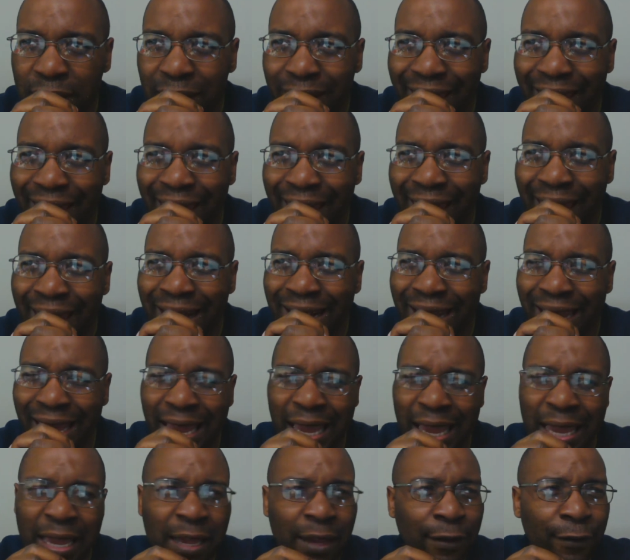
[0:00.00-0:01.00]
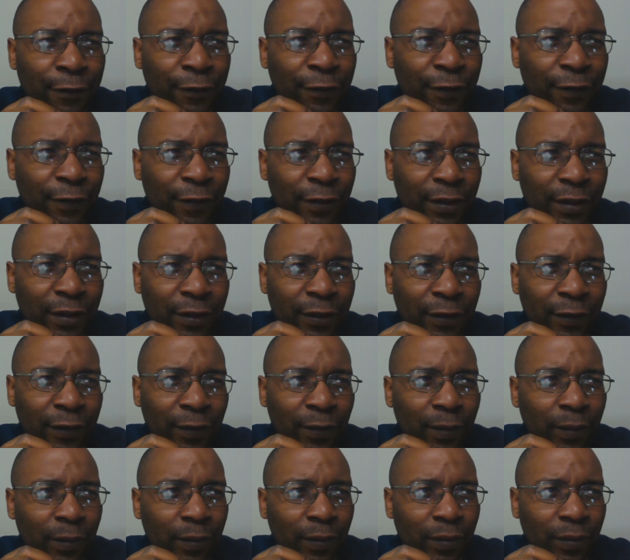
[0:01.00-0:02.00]
and if
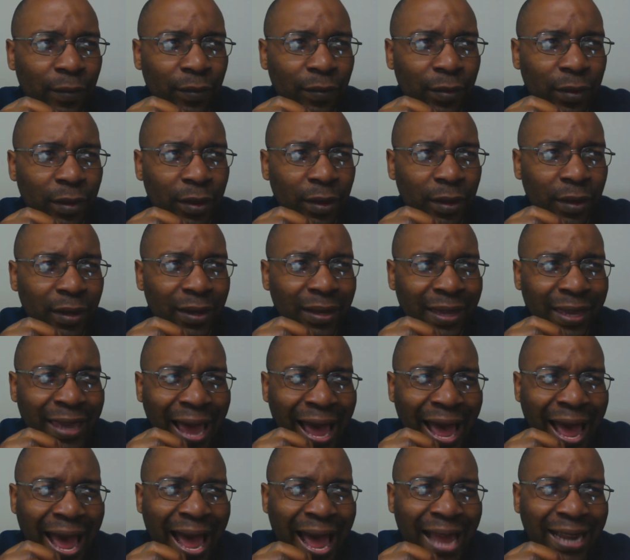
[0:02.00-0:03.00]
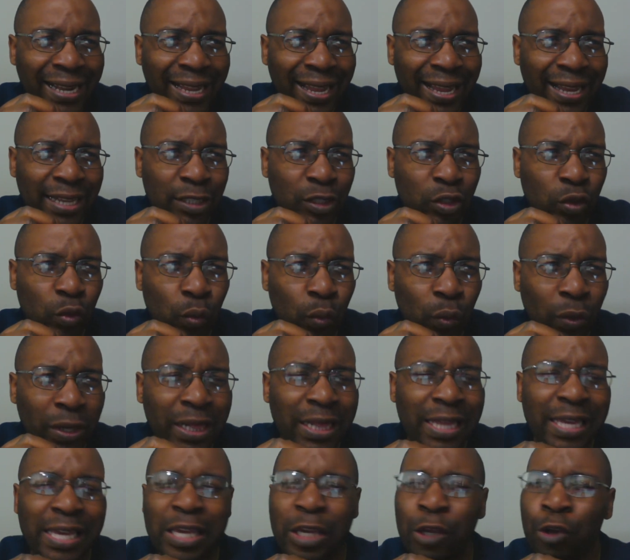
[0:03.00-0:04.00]
God is
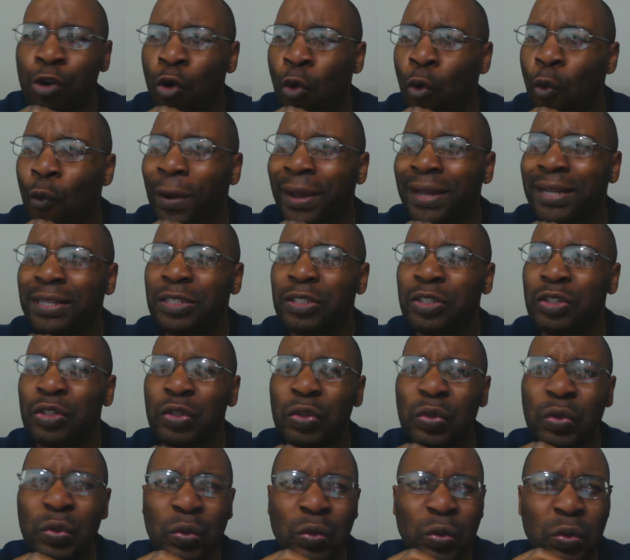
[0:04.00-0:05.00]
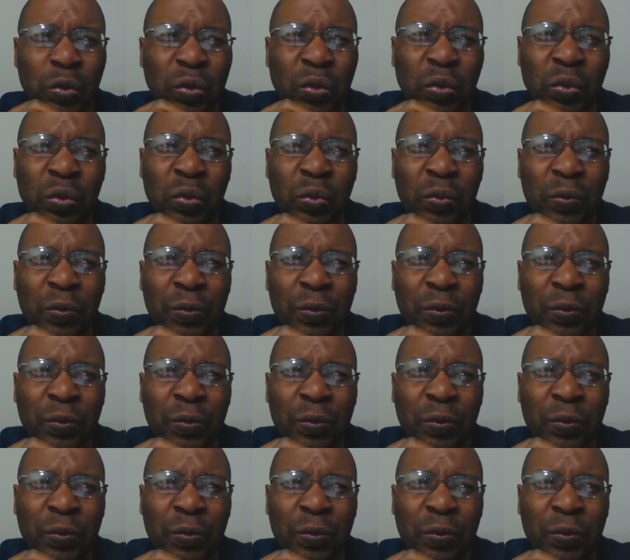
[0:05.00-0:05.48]
really going to